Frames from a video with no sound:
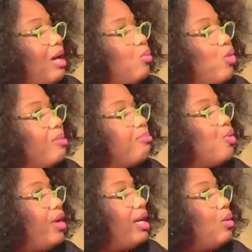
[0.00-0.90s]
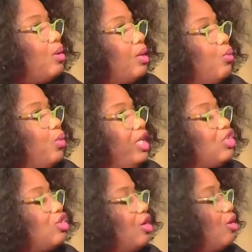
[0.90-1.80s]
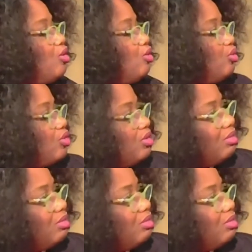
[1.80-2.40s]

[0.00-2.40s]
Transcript: one point, we chose